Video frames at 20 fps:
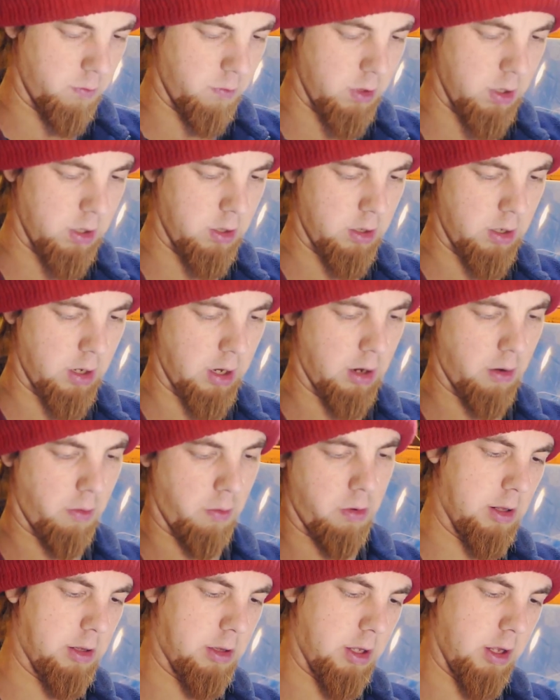we can now
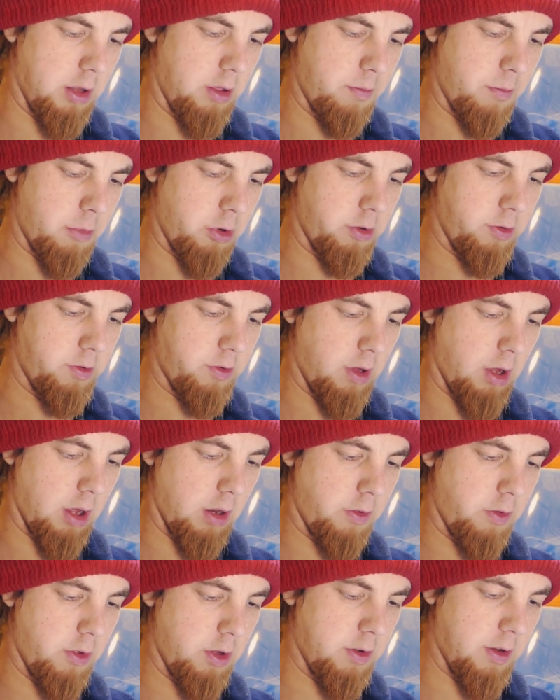clean them on the side
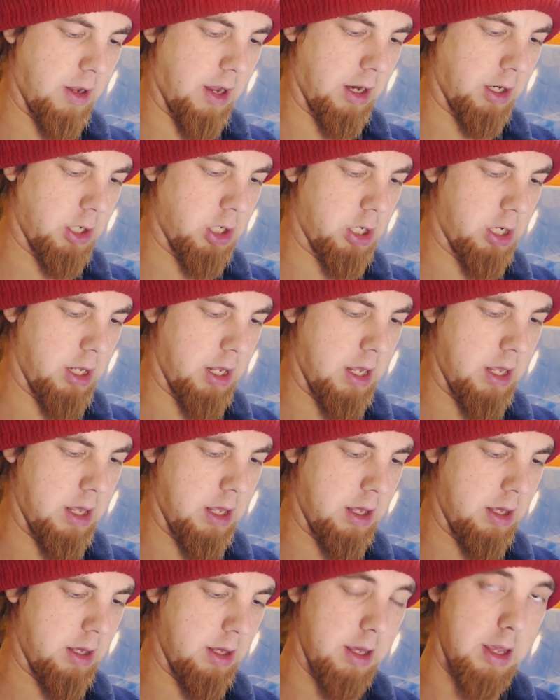that actually
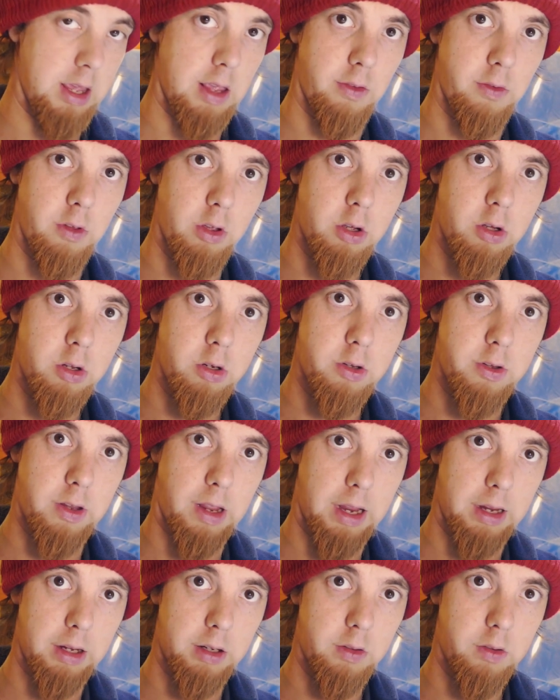is a
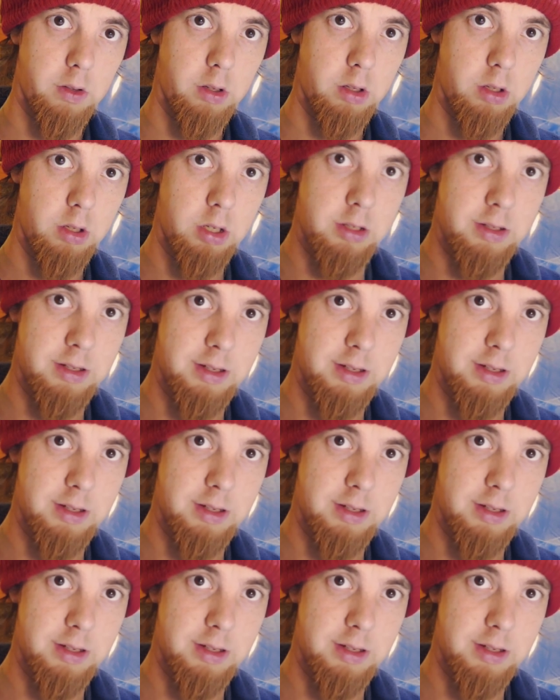contact. I'm